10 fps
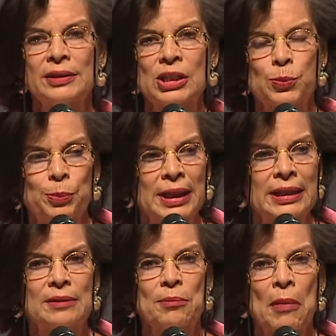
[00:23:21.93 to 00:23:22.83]
this
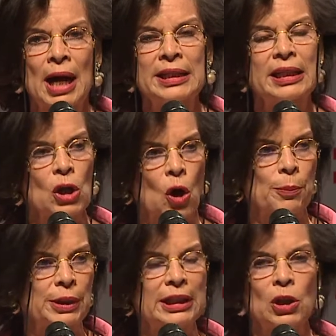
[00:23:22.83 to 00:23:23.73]
big mining
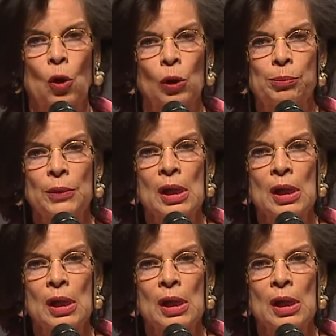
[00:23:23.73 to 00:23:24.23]
company called